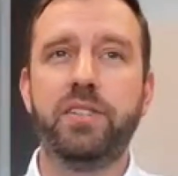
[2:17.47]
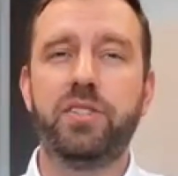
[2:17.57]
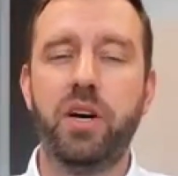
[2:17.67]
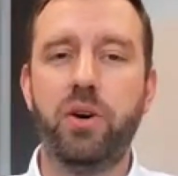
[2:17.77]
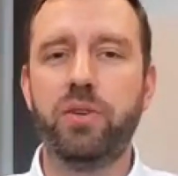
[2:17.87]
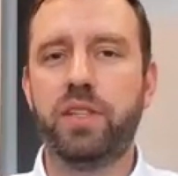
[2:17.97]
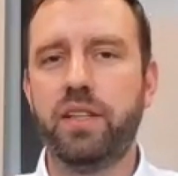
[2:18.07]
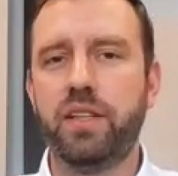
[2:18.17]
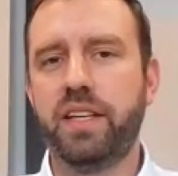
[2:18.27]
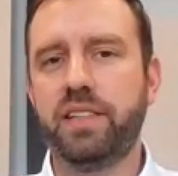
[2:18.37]
So
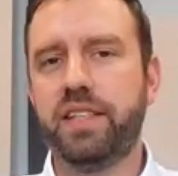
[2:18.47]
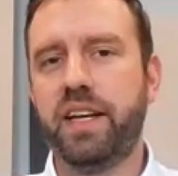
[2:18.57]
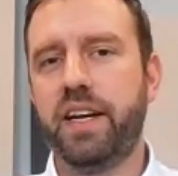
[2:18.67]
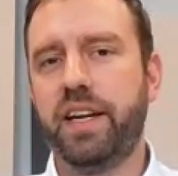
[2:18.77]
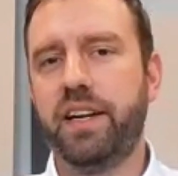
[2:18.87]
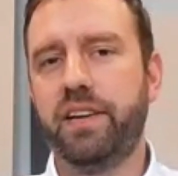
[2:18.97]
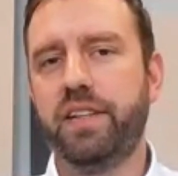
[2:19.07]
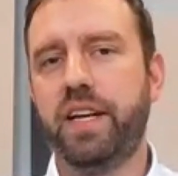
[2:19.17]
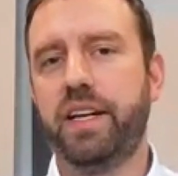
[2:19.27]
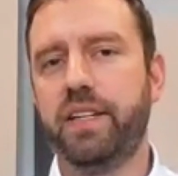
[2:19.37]
things that
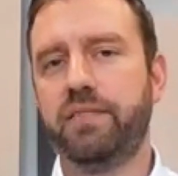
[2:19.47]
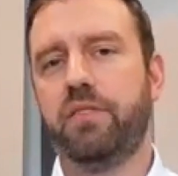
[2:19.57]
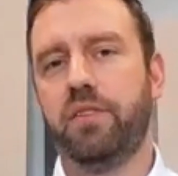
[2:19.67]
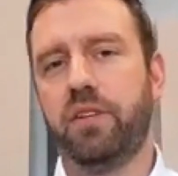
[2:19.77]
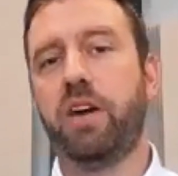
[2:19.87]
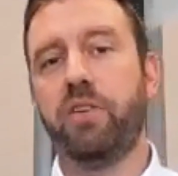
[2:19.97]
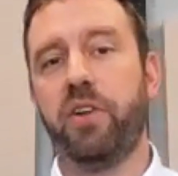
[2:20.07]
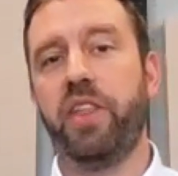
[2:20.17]
cover